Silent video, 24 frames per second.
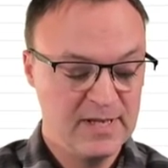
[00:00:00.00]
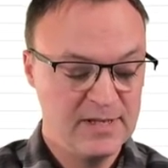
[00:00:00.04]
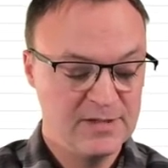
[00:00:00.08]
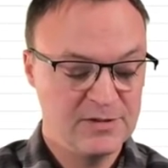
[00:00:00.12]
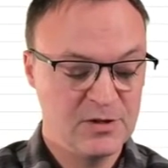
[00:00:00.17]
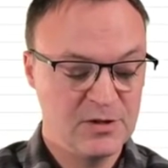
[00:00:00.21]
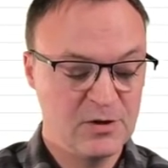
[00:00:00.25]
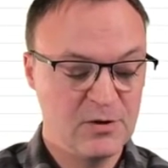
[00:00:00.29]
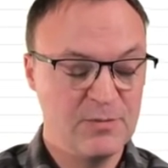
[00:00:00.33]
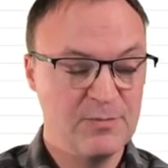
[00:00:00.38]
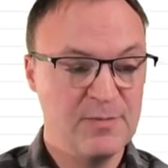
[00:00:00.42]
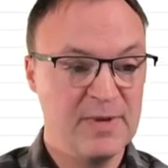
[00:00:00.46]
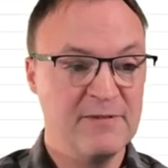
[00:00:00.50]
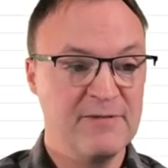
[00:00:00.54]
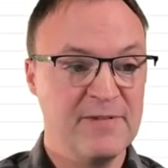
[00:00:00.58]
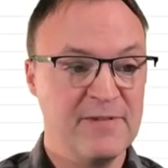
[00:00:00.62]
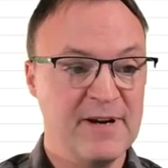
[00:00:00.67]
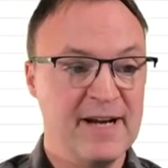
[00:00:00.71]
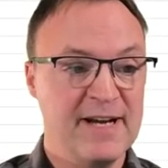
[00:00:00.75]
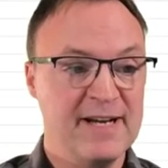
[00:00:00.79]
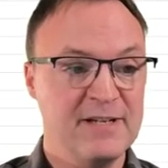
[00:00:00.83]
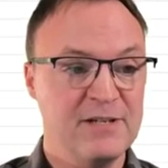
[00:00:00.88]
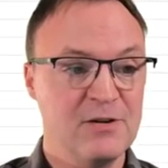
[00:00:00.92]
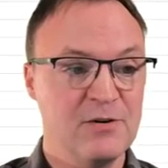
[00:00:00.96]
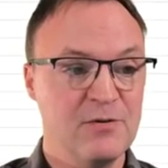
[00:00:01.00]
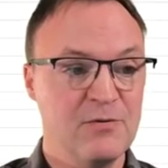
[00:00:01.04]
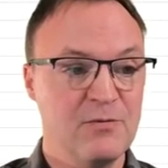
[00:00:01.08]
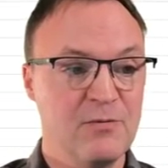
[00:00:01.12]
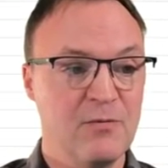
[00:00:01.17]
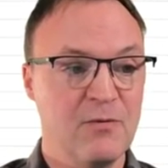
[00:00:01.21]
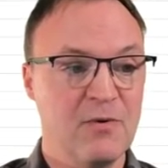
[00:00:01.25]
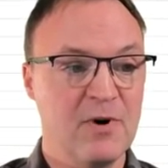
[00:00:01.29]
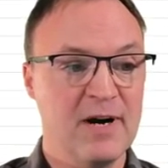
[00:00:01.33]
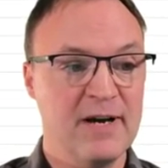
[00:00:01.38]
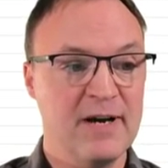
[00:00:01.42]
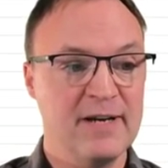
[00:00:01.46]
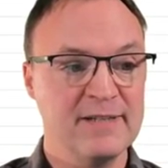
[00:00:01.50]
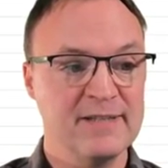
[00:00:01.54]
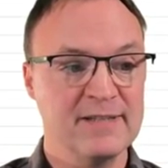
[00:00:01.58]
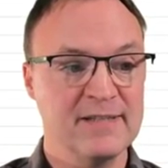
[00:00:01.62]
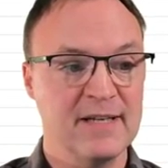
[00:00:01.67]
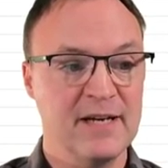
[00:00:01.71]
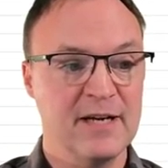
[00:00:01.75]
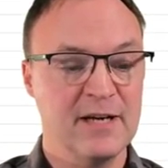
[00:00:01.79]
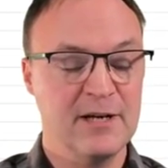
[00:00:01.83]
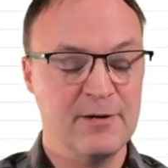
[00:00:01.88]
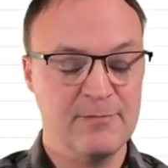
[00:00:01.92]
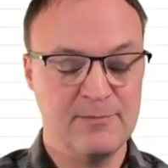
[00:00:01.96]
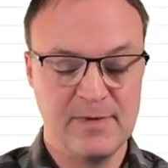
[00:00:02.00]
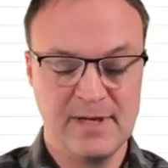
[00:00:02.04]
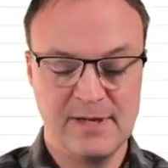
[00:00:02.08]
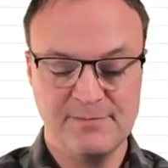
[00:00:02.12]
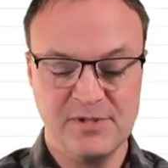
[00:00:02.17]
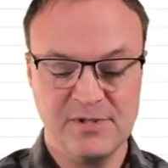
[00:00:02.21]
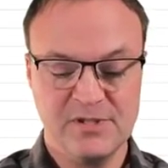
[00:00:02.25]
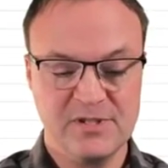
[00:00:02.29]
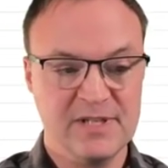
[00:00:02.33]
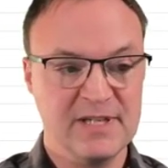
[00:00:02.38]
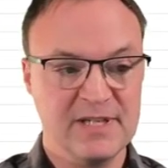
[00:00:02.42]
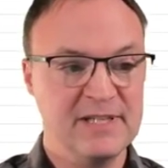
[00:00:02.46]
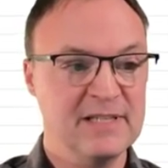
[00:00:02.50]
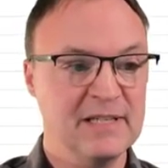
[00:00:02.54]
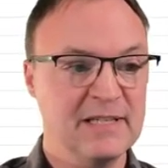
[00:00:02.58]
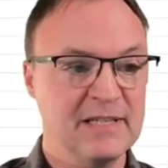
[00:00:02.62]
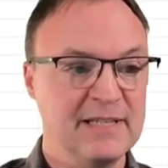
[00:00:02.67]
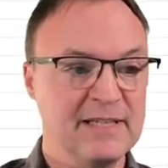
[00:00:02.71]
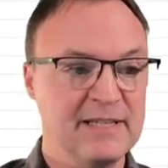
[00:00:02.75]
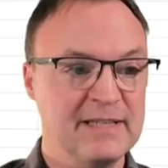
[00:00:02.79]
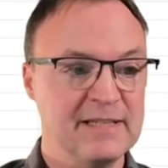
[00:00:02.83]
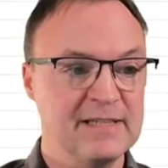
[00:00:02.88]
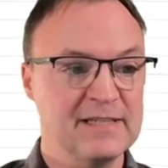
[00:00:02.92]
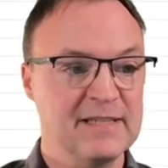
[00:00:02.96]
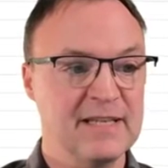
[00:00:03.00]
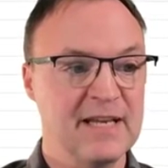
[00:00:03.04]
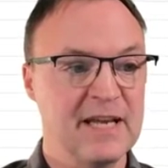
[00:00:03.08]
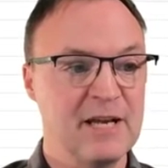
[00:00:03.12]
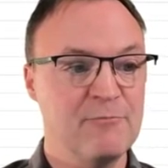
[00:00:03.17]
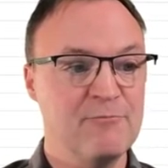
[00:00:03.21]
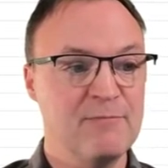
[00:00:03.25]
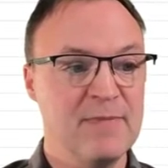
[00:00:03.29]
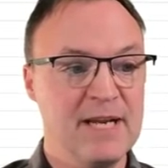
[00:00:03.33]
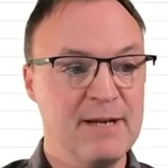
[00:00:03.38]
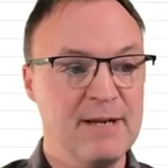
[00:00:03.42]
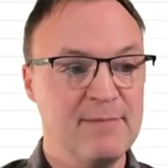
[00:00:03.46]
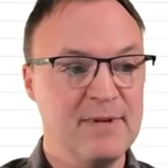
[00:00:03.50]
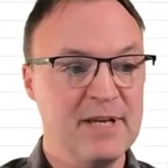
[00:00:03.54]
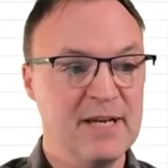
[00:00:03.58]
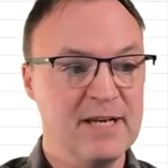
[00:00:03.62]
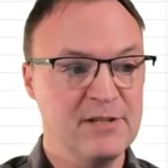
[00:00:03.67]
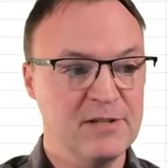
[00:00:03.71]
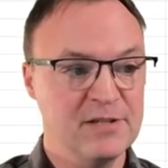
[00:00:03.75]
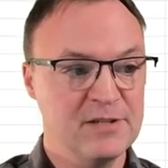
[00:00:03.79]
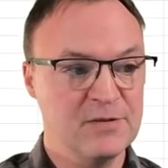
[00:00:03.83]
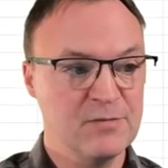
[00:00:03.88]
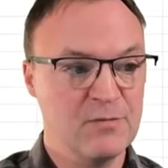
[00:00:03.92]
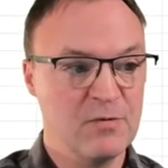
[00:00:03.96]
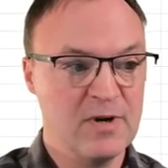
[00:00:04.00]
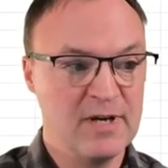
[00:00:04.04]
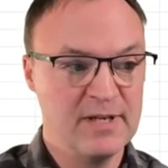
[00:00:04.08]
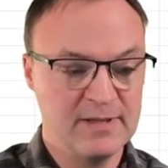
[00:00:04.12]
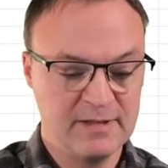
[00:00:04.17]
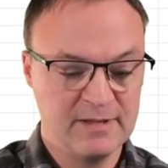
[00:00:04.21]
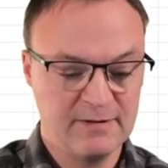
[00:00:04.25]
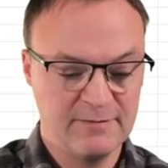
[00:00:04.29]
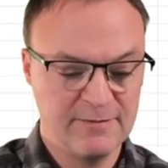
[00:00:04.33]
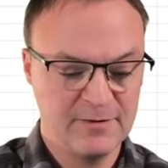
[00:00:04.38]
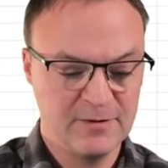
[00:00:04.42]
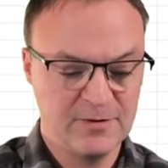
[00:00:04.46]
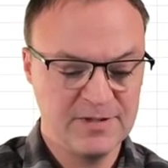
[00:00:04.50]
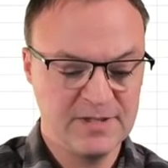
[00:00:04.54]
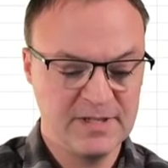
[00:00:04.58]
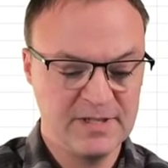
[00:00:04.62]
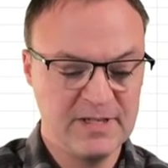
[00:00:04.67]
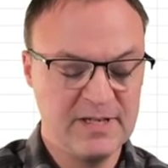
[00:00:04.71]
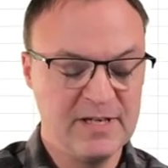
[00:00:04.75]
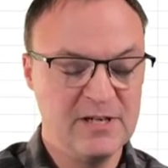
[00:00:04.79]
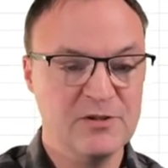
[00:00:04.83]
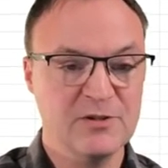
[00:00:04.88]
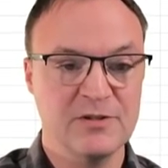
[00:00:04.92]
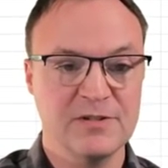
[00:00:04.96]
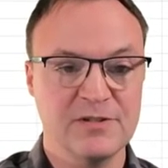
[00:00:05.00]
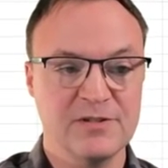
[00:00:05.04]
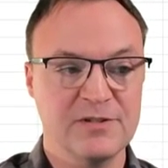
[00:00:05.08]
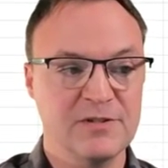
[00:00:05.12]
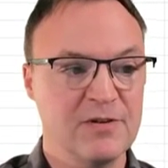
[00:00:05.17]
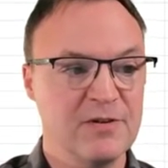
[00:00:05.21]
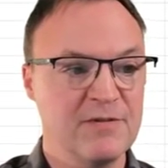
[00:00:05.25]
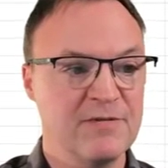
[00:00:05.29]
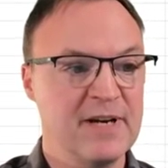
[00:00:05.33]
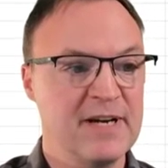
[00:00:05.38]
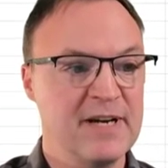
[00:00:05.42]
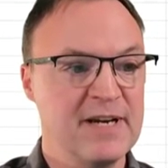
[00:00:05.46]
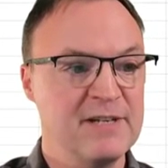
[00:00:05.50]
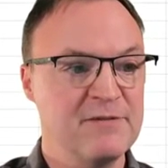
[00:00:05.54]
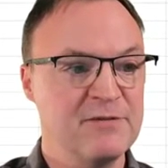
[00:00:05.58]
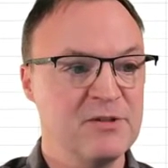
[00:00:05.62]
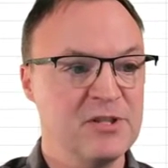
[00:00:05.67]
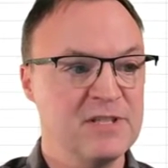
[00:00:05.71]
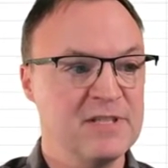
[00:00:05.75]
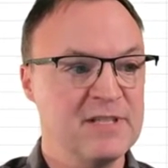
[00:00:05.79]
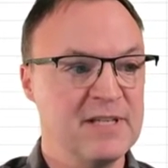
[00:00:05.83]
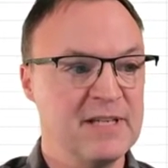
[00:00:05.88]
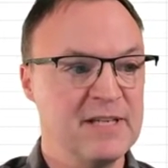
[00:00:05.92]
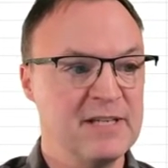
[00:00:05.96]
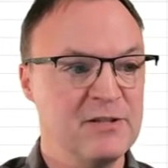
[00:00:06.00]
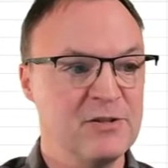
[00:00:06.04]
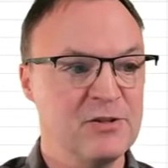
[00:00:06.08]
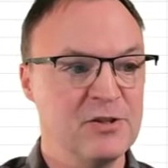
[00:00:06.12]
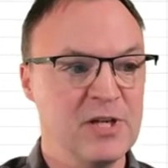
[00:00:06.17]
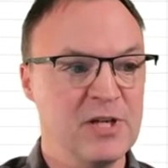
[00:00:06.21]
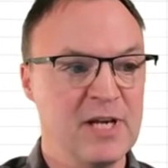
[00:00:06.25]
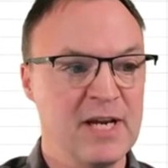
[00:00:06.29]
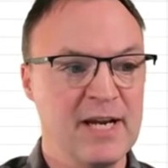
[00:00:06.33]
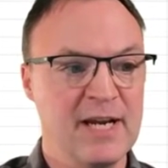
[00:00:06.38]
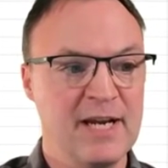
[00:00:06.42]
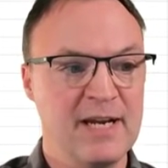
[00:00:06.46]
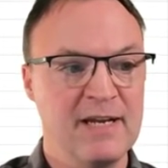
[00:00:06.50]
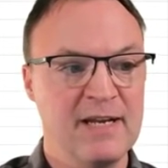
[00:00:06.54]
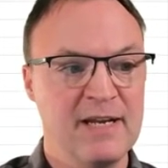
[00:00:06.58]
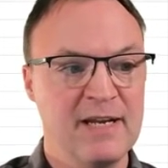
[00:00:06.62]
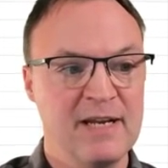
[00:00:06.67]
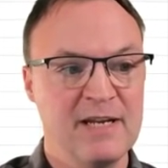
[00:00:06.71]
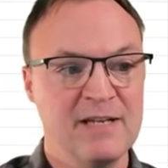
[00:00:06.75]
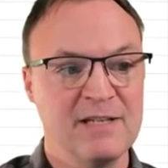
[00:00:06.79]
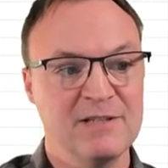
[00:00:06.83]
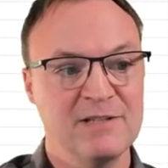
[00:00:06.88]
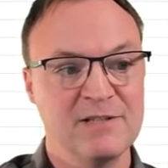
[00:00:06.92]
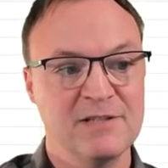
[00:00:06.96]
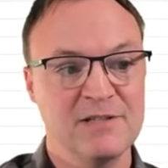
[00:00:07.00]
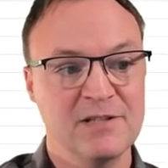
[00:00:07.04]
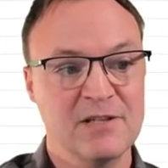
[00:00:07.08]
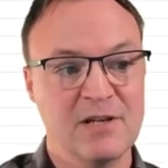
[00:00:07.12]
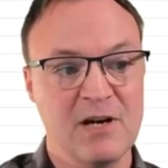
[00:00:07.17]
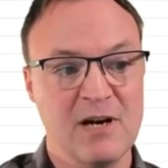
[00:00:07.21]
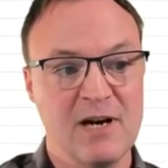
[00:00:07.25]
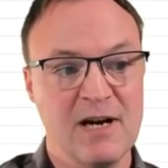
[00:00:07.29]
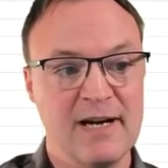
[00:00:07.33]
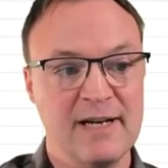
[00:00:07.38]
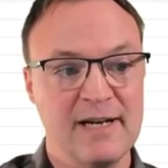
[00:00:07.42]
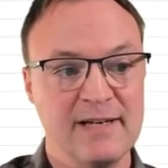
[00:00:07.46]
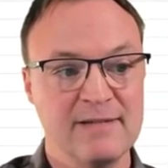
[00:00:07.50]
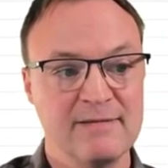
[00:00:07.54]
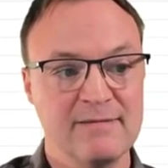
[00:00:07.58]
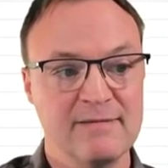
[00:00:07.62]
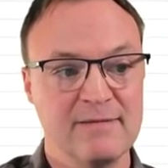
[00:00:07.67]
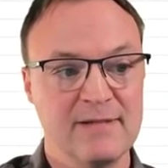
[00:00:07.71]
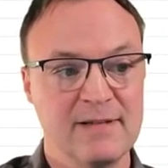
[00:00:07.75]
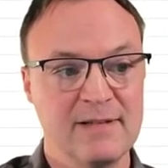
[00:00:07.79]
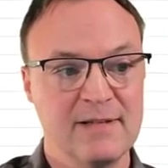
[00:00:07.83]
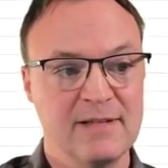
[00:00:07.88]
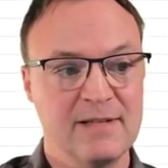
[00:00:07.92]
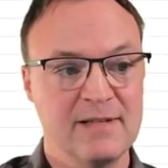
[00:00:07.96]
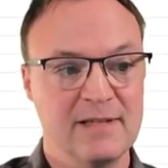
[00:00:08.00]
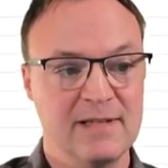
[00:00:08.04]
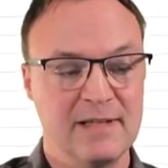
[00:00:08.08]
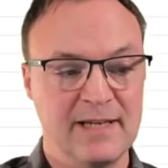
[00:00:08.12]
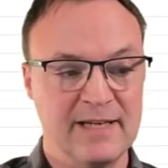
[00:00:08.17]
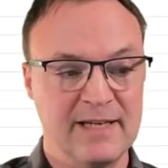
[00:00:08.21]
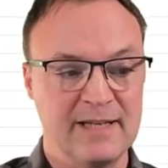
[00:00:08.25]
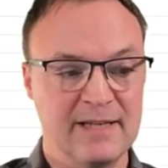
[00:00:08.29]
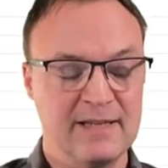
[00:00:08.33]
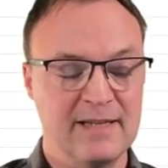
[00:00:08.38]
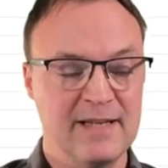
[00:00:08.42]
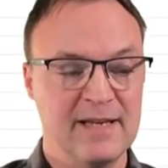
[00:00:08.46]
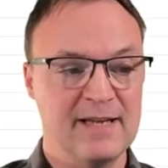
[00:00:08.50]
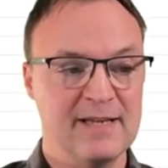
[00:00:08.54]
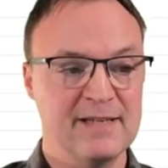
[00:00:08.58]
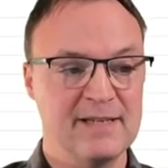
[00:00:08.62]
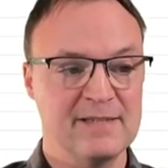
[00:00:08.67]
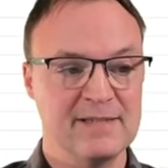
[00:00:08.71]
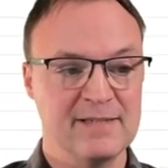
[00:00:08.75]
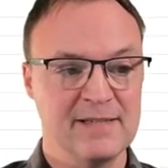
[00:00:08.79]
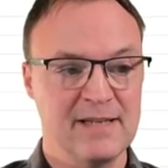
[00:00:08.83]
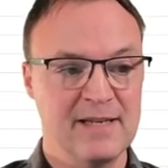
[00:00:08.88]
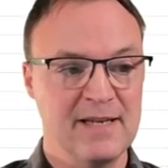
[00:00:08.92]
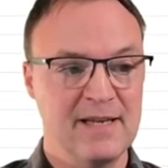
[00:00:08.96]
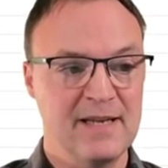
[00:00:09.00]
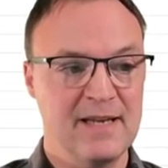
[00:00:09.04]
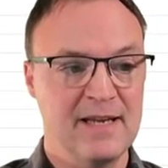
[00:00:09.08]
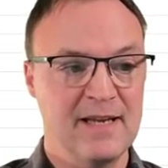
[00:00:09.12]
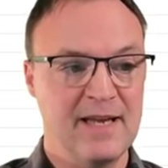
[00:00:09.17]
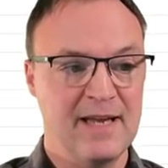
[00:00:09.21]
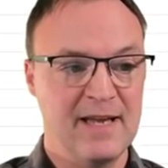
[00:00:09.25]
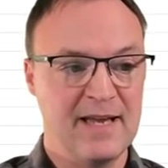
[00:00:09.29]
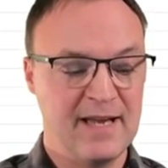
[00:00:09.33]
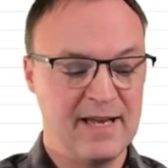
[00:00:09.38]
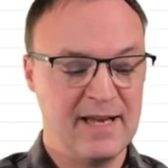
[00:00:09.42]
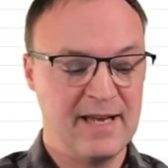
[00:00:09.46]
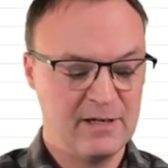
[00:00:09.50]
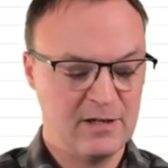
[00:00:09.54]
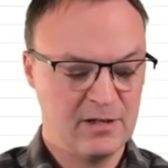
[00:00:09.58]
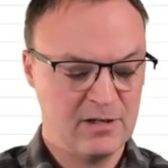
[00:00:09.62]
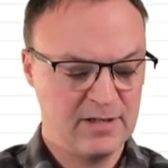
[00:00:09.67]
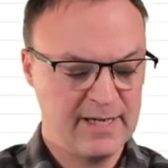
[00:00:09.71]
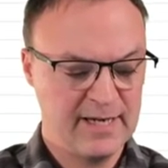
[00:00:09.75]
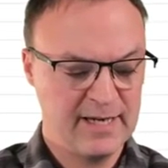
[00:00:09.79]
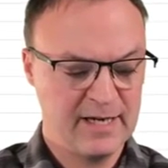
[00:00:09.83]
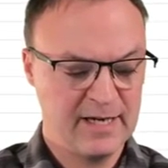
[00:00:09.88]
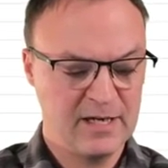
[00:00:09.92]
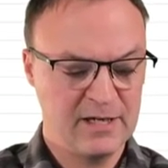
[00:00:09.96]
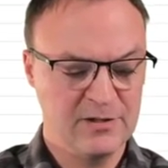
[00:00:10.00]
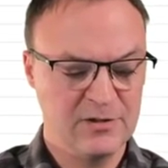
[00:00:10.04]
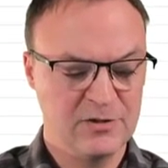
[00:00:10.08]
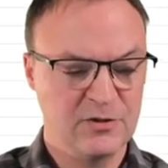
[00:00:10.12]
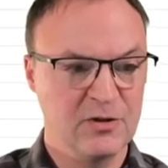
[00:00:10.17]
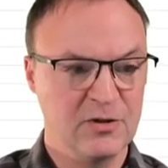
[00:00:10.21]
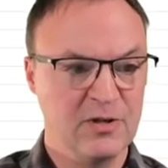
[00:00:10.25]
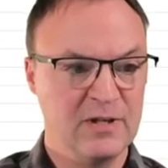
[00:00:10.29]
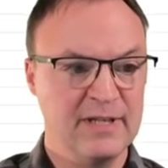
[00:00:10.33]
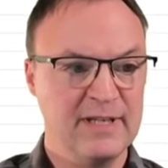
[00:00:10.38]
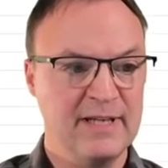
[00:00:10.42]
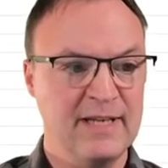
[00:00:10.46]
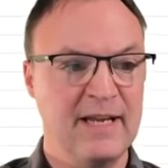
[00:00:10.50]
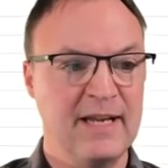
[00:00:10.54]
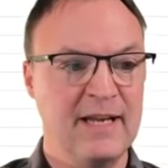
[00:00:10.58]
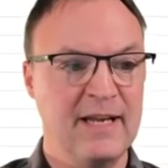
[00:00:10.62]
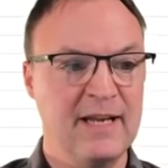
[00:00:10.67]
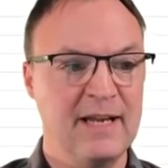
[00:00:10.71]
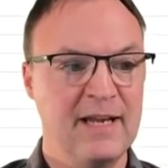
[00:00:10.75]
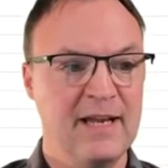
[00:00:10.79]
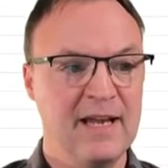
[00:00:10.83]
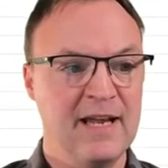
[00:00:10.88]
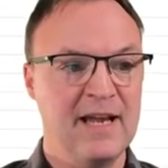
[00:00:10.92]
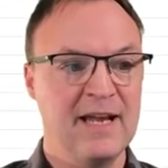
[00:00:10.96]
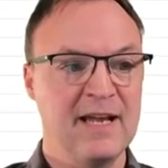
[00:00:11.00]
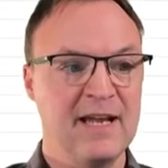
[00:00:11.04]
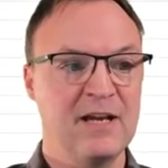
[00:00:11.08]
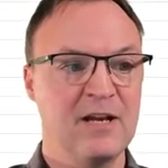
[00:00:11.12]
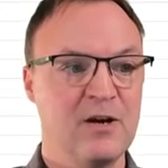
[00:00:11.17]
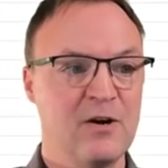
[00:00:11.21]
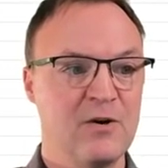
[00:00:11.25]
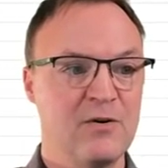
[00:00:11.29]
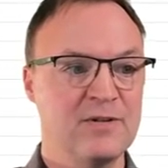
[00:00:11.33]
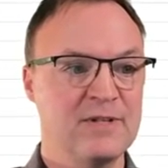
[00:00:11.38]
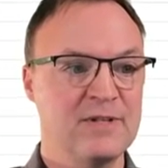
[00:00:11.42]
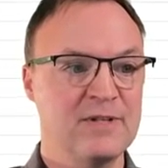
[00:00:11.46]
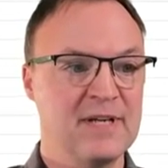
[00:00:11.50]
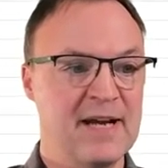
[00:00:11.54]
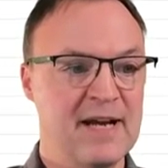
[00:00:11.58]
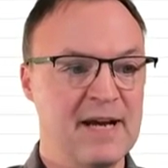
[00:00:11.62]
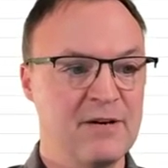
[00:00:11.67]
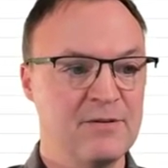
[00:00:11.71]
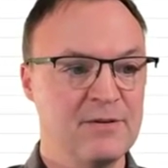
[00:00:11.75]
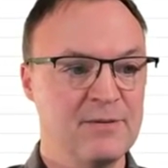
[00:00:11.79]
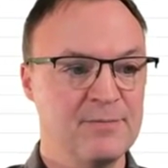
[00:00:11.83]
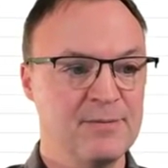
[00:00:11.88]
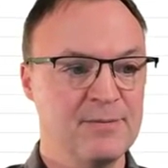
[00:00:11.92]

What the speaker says: So if I don't want, I'm just going to delete this again. Maybe I just want the first initial. So if I just hit J Scott like this, and I'll hit Control E and go down.